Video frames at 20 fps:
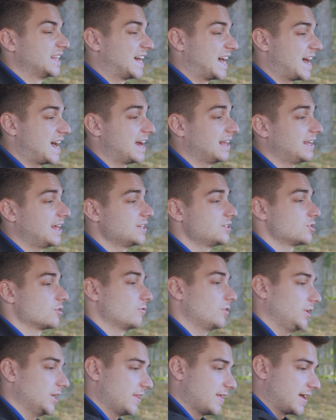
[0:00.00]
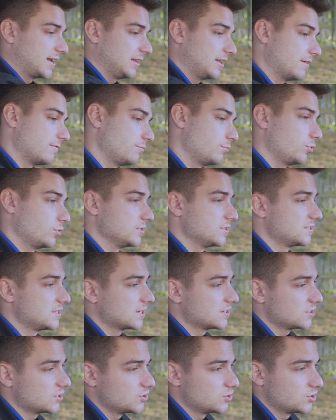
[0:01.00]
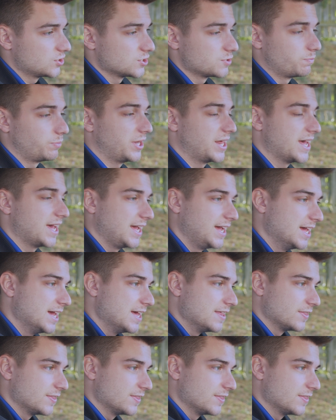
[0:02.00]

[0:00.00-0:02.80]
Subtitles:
the highlights are really that 11.6-inch display,